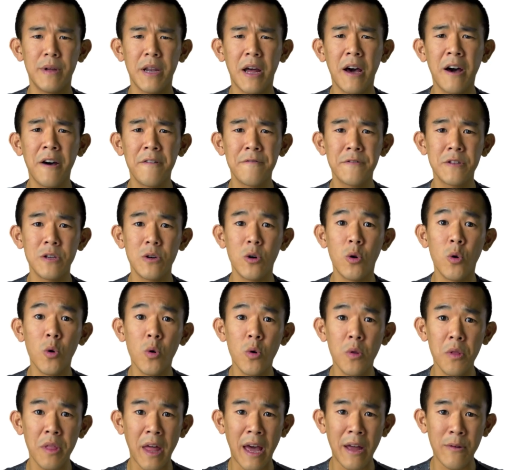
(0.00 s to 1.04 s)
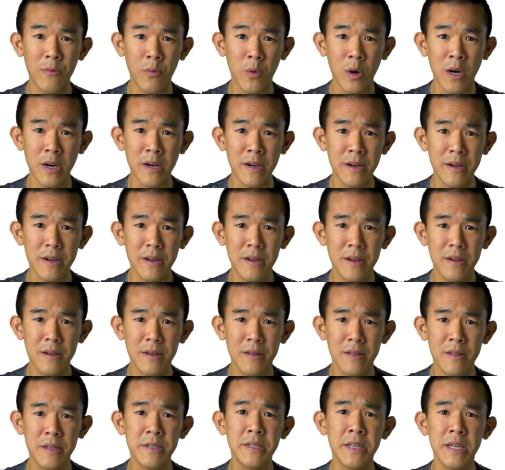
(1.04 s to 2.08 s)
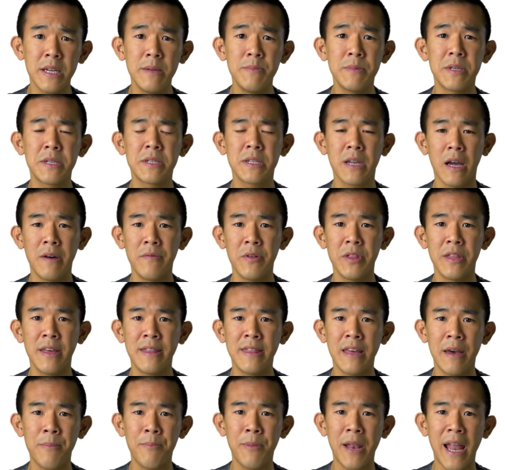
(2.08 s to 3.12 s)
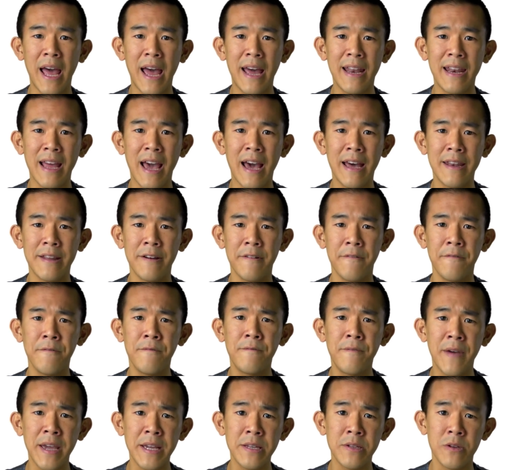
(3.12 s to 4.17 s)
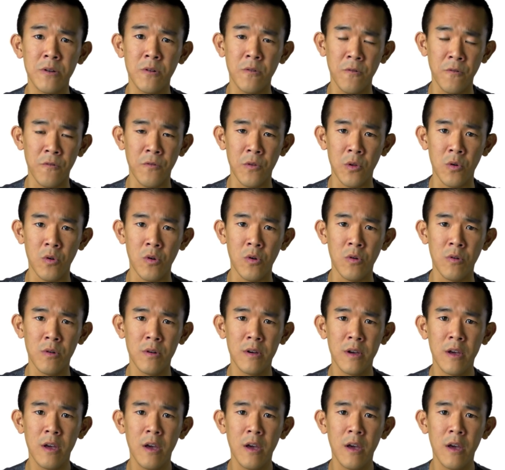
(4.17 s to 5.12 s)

But after all that work, the team discovered that their plan had a fatal flaw.